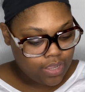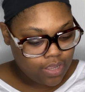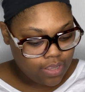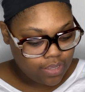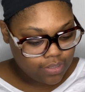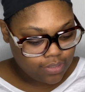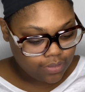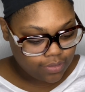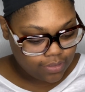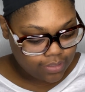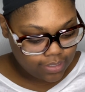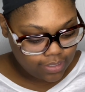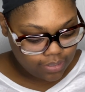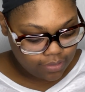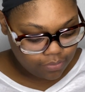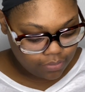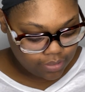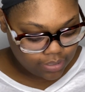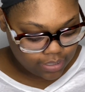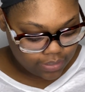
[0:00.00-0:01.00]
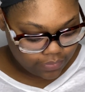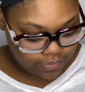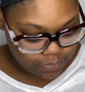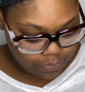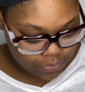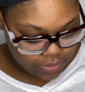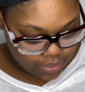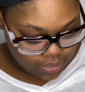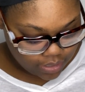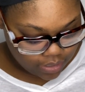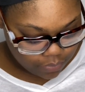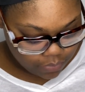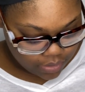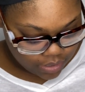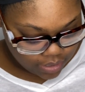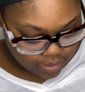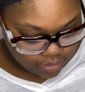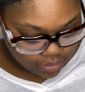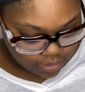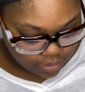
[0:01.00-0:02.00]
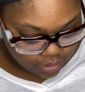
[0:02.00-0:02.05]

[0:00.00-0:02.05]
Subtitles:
So this will definitely be coming into